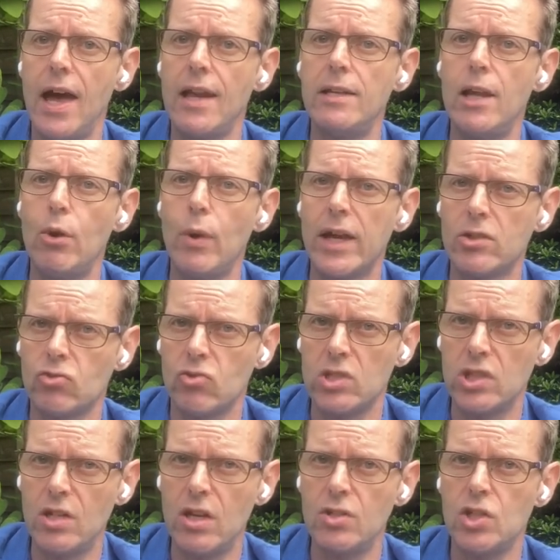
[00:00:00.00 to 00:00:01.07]
and no extra
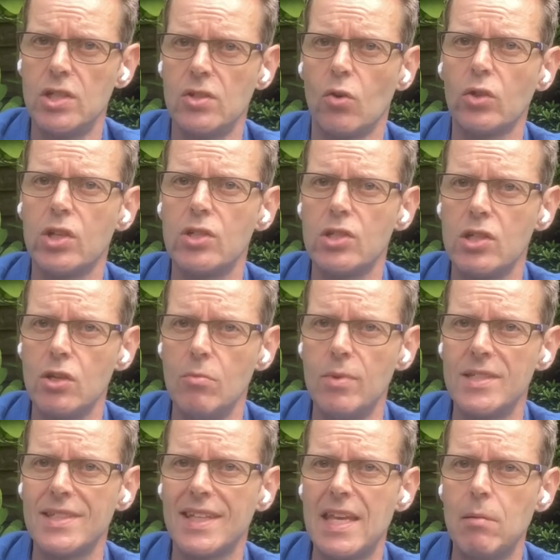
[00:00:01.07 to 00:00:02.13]
charges on
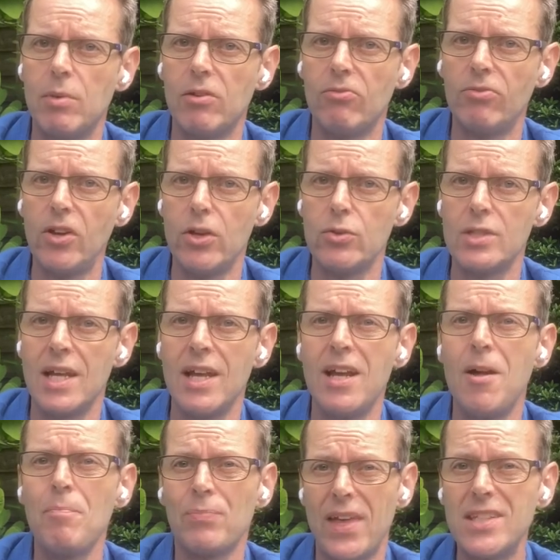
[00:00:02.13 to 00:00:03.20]
consumers to keep it afloat,
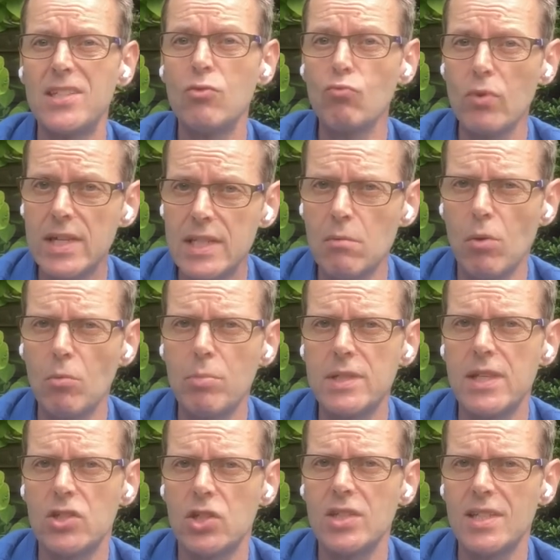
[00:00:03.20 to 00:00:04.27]
that's a reasonable
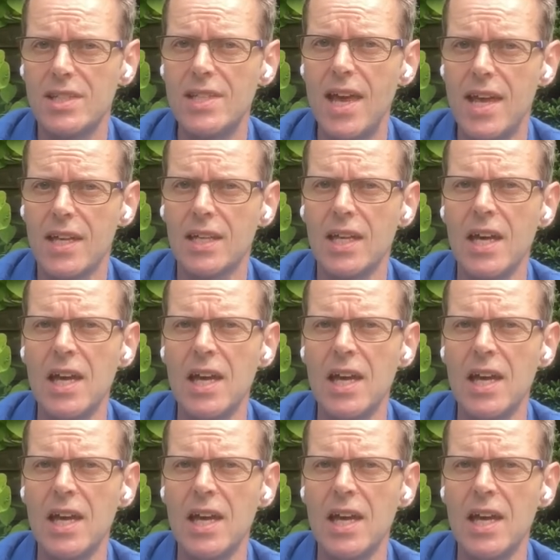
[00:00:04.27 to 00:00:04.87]
position to take.